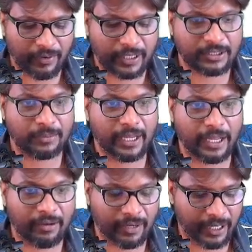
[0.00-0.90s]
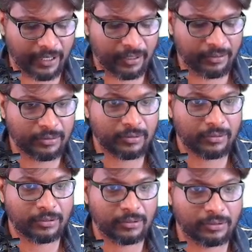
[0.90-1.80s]
For example, I have a data,
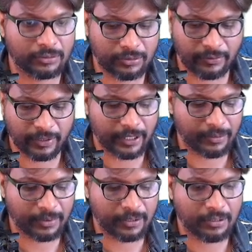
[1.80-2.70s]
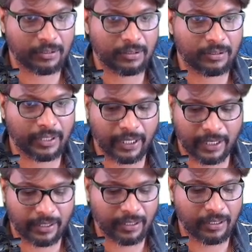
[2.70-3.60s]
so variable
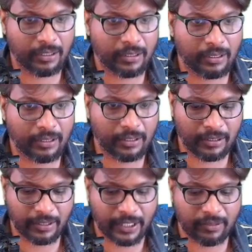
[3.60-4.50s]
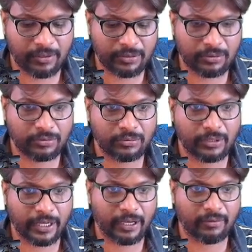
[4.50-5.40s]
data equal
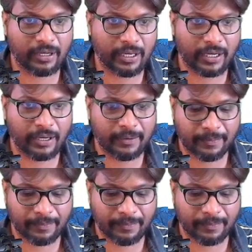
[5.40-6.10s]
to, I have an array